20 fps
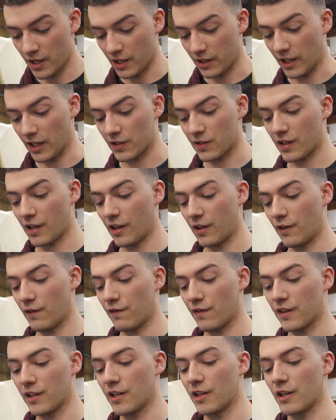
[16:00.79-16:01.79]
that's kind
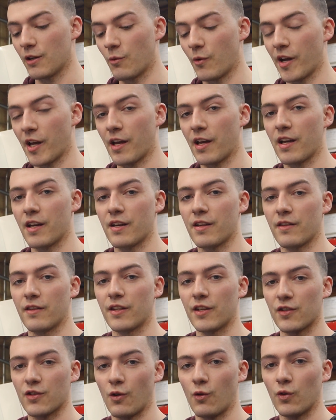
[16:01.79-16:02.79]
of the way
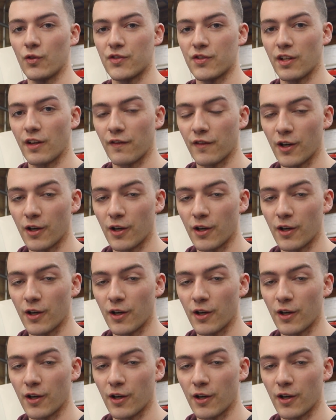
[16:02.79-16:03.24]
this old stuff